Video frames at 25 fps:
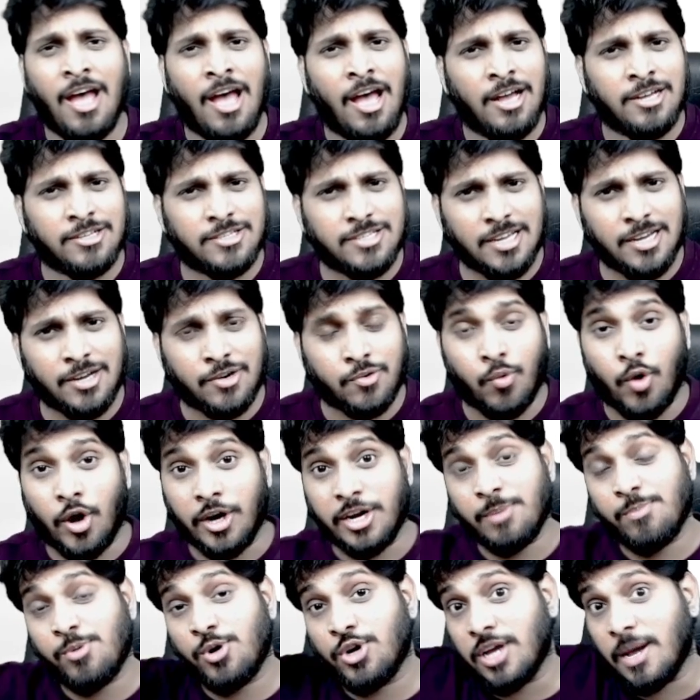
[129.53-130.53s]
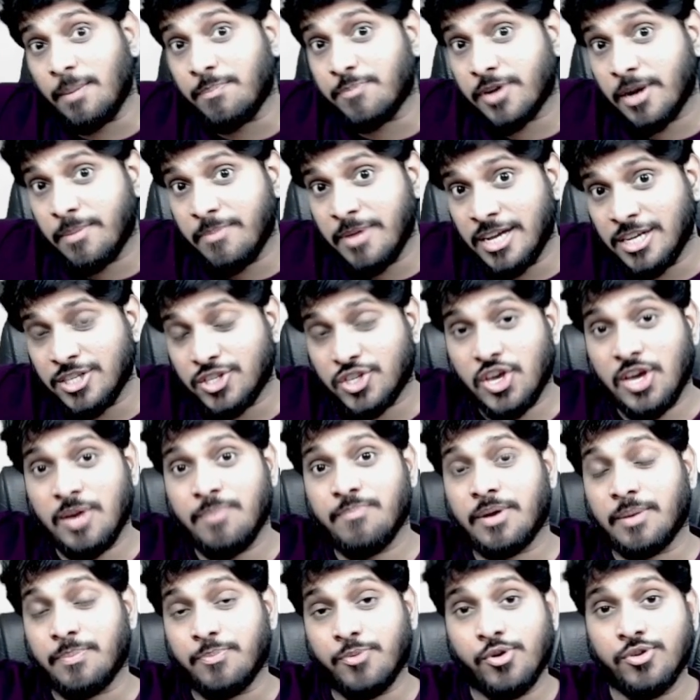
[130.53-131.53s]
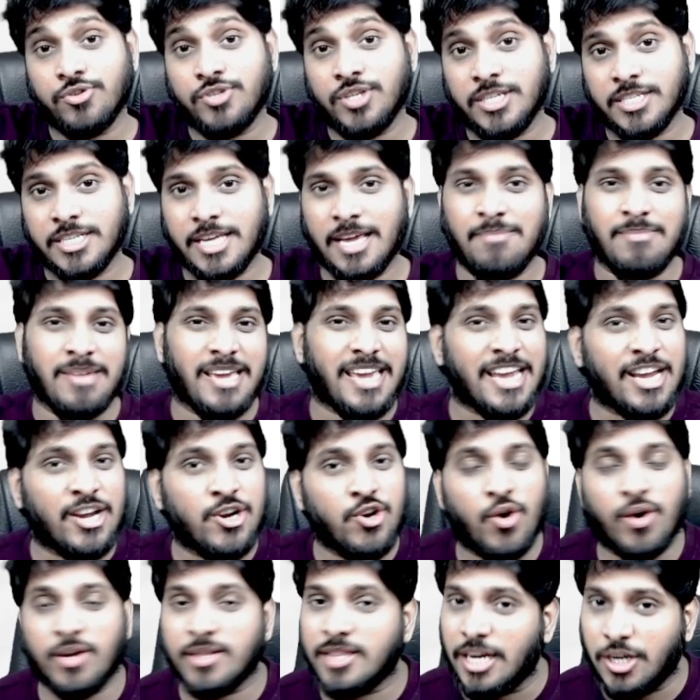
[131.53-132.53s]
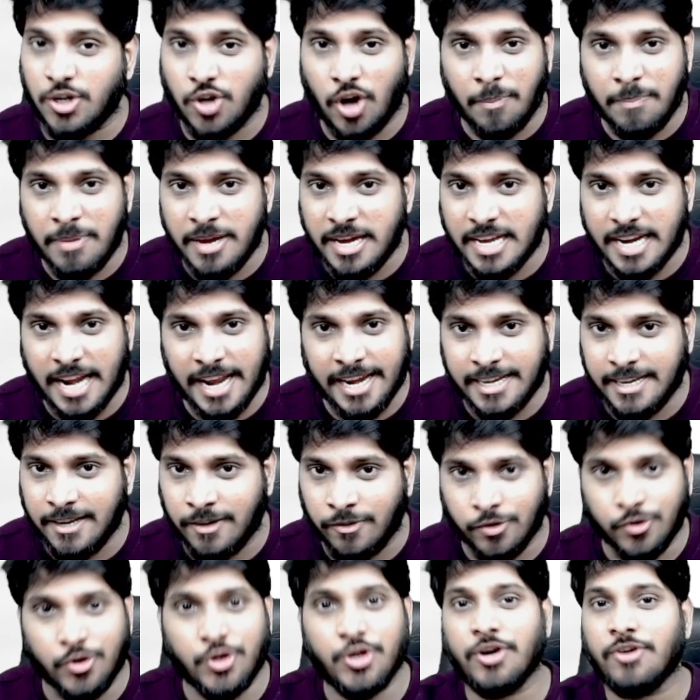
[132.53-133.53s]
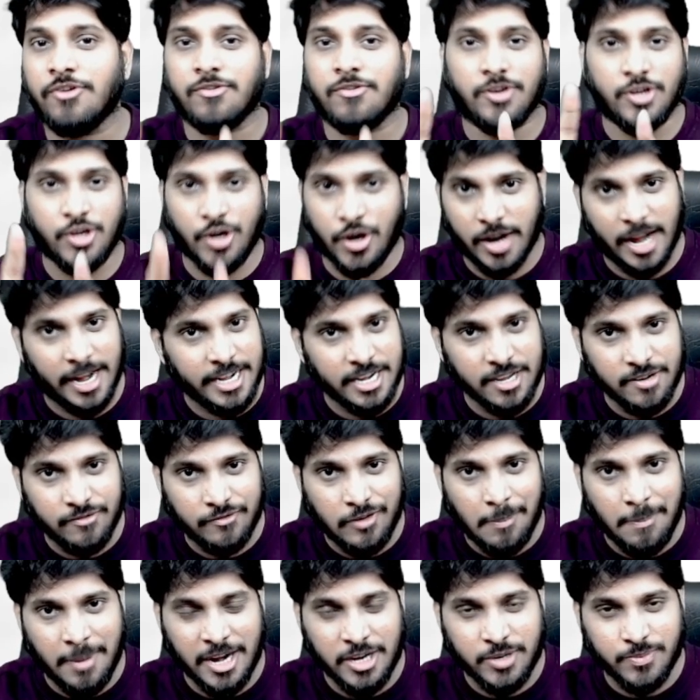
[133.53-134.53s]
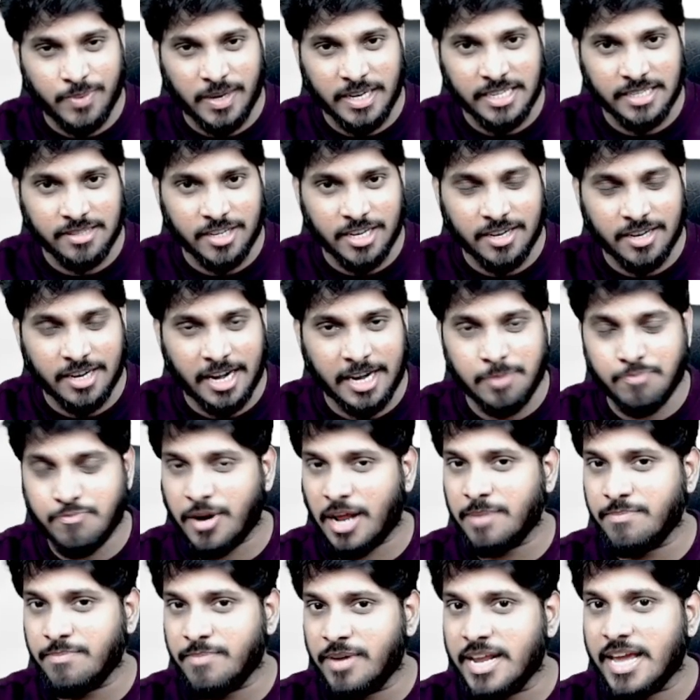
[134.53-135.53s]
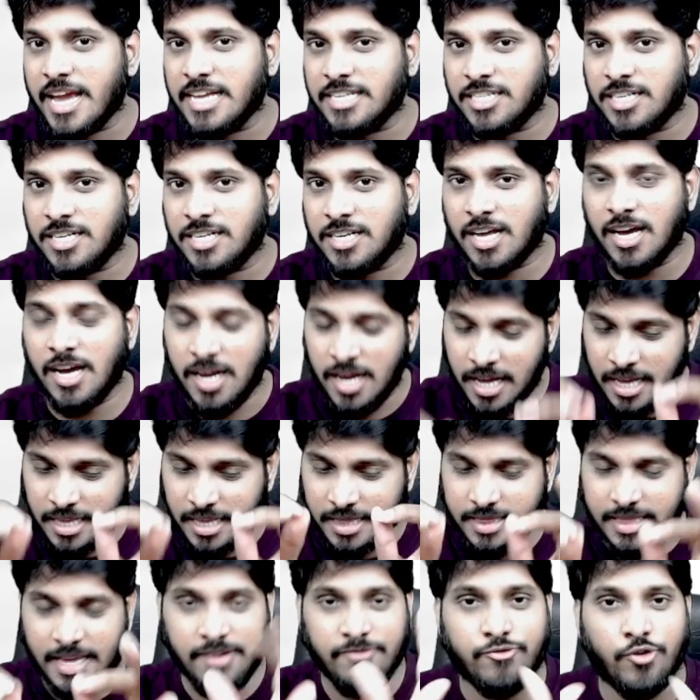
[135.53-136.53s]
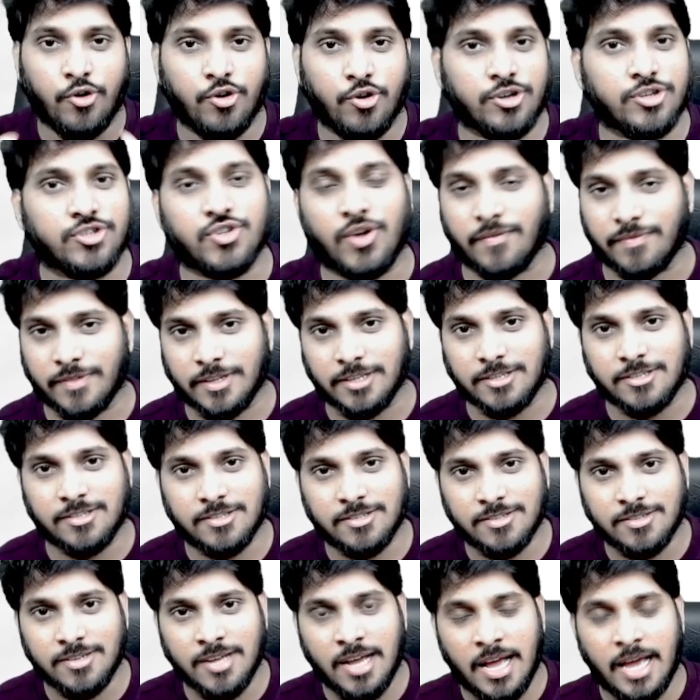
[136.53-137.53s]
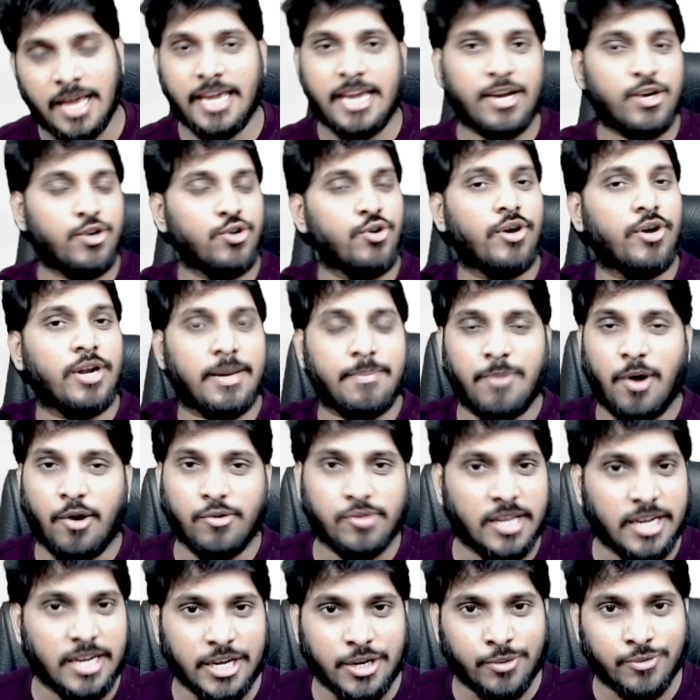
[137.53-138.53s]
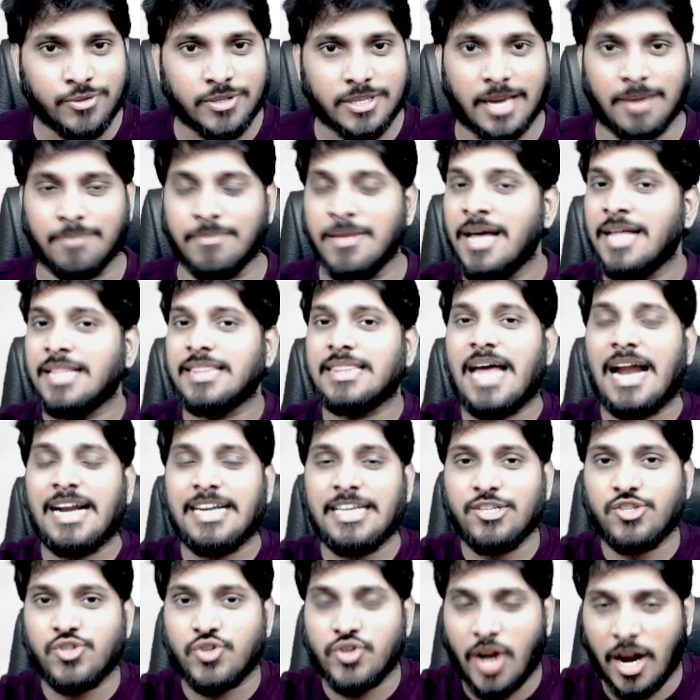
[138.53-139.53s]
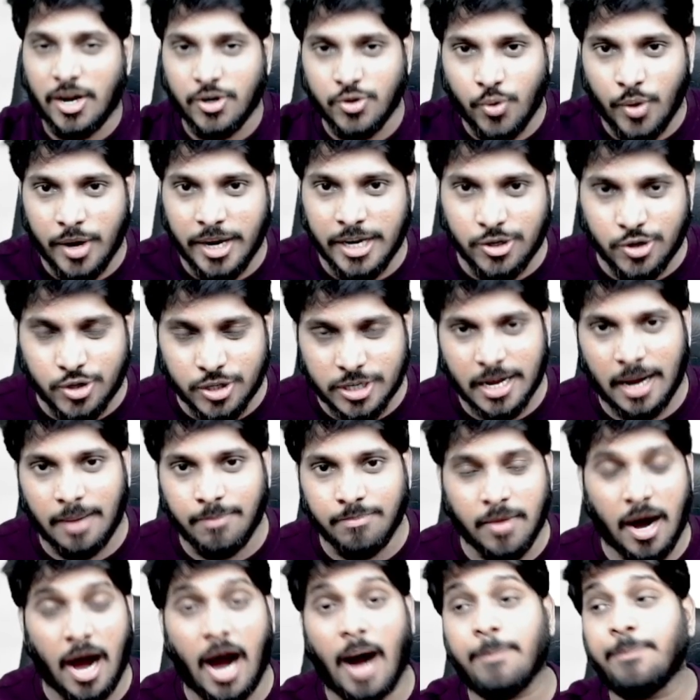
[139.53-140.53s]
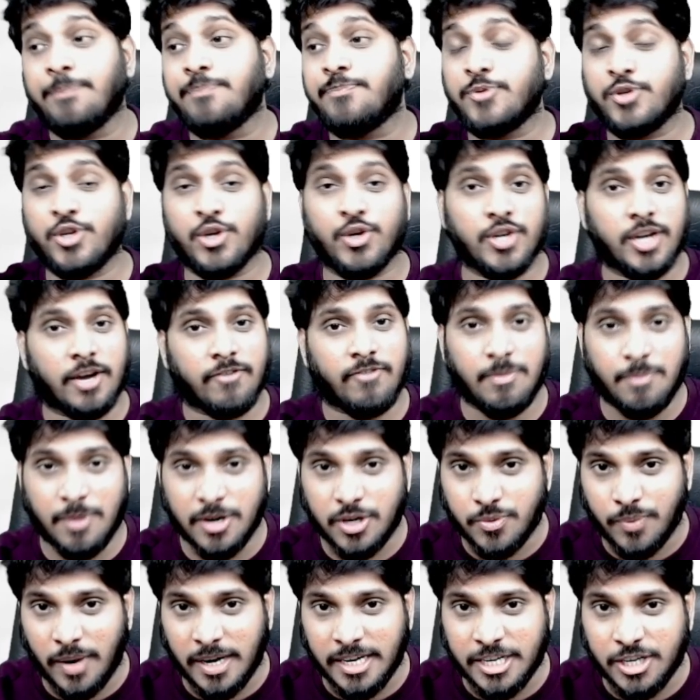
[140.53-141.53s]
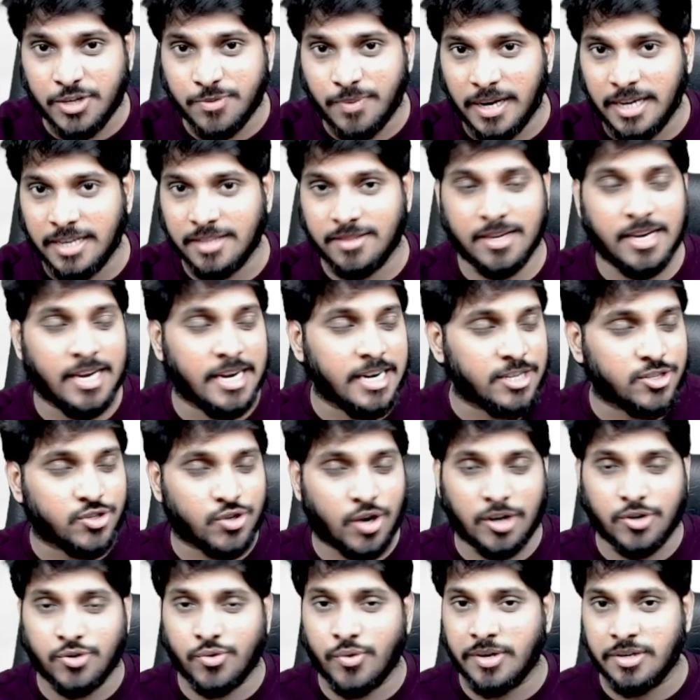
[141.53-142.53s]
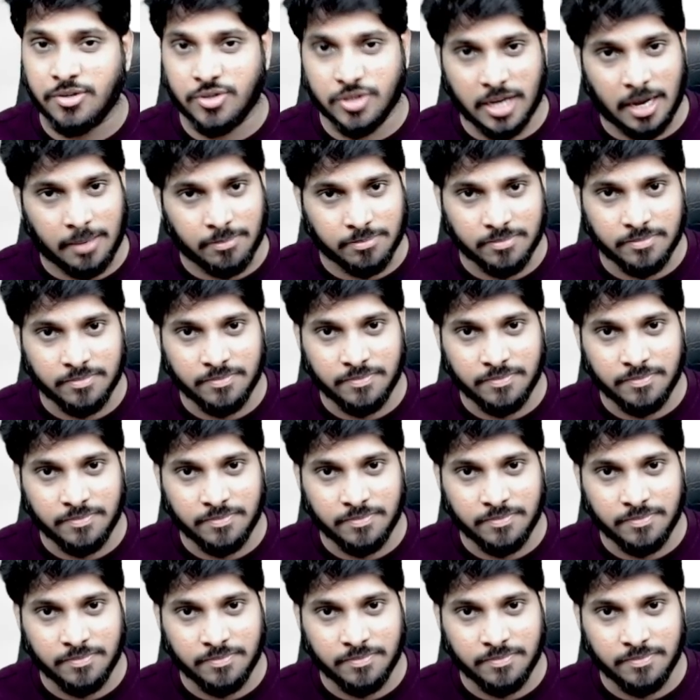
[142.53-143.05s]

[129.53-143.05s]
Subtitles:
Sir, what about upcoming scheme, proposed scheme? Ignore that topic right now. You're writing for May 23, right? Primary agenda, then focus on this. Ignore about the new scheme. That is not going to come up to November 2023. It is not going to come.